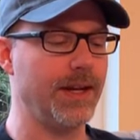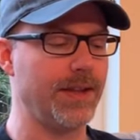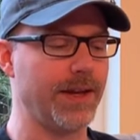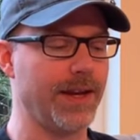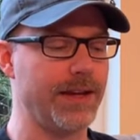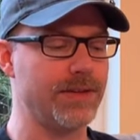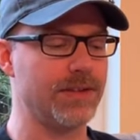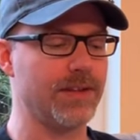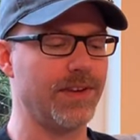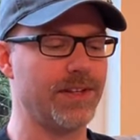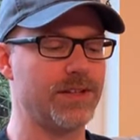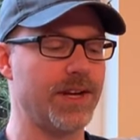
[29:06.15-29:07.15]
in the cases
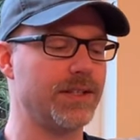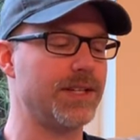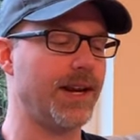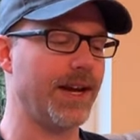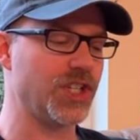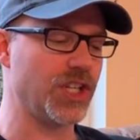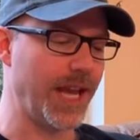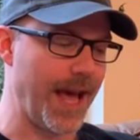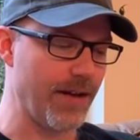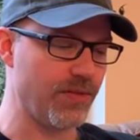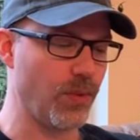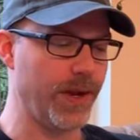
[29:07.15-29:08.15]
of insects that actually
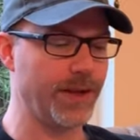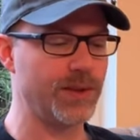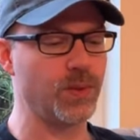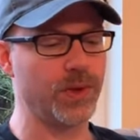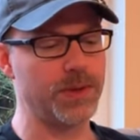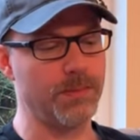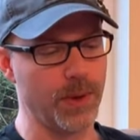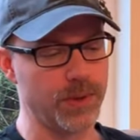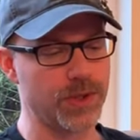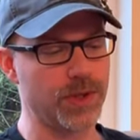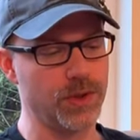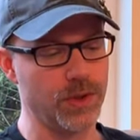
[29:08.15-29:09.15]
have wings, which
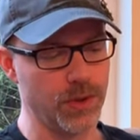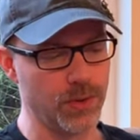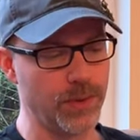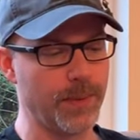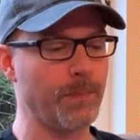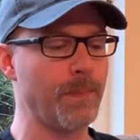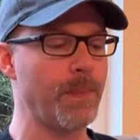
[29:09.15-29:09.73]
most do.